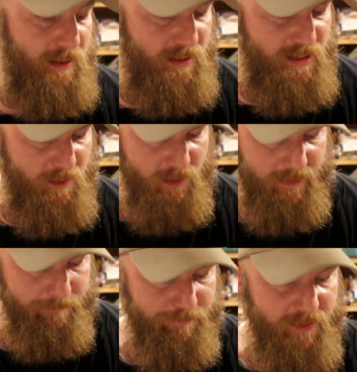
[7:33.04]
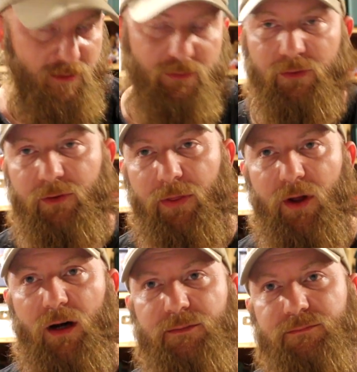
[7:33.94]
Anyway, it's just a
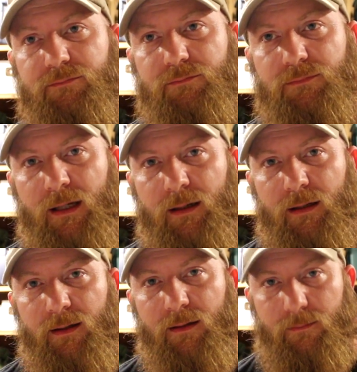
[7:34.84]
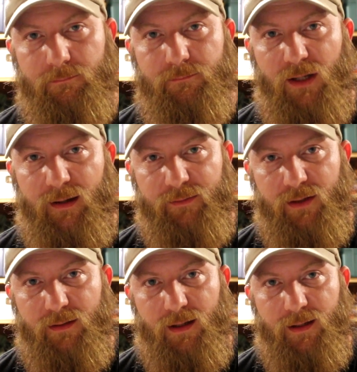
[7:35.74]
thought. Y'all have a
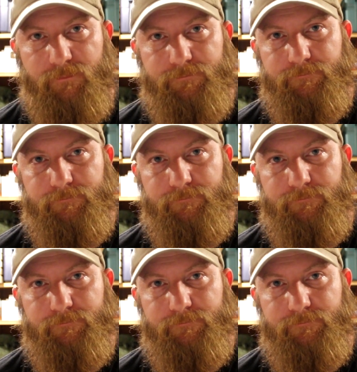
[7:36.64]
good night.